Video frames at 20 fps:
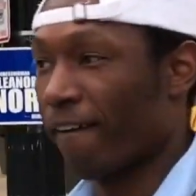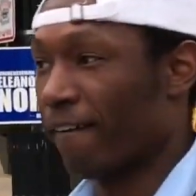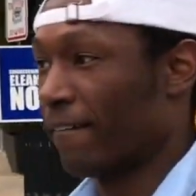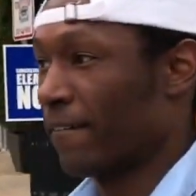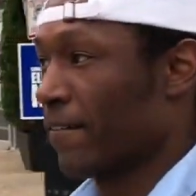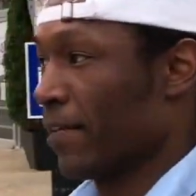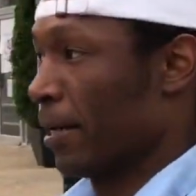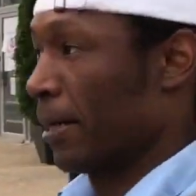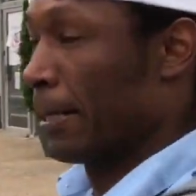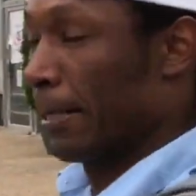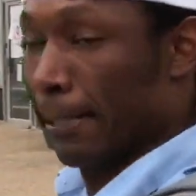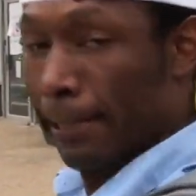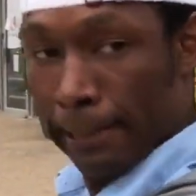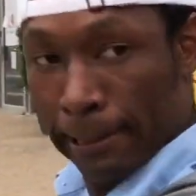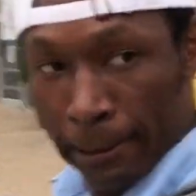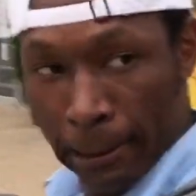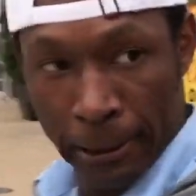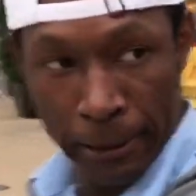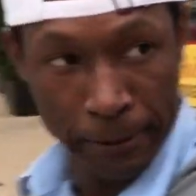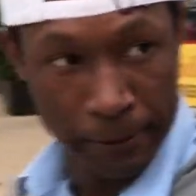So
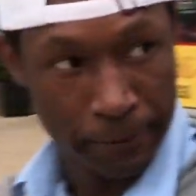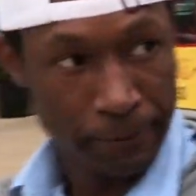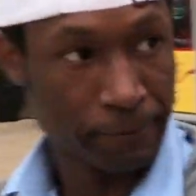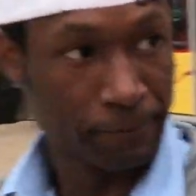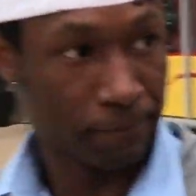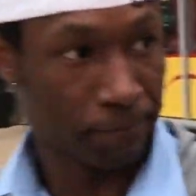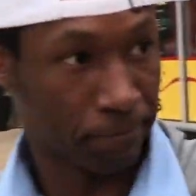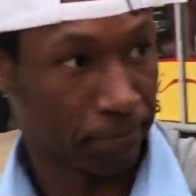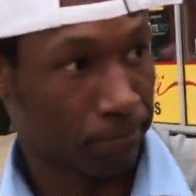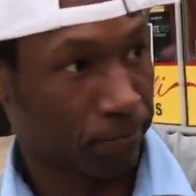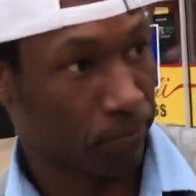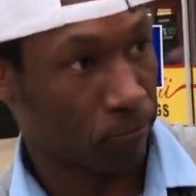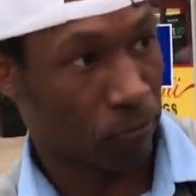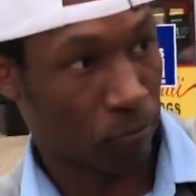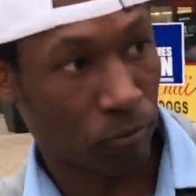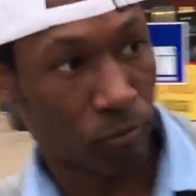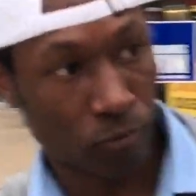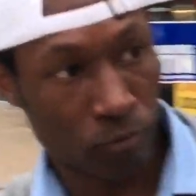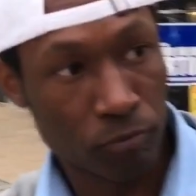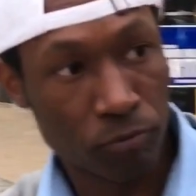
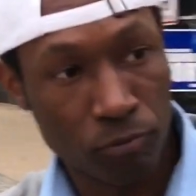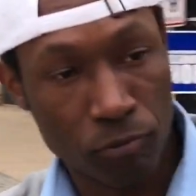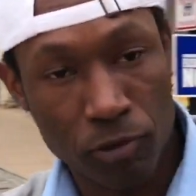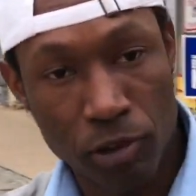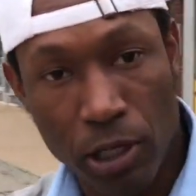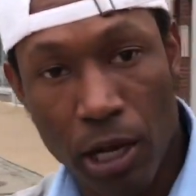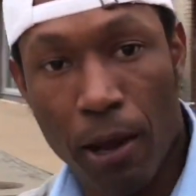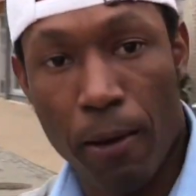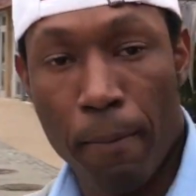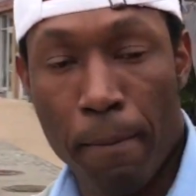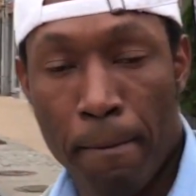that's my next question.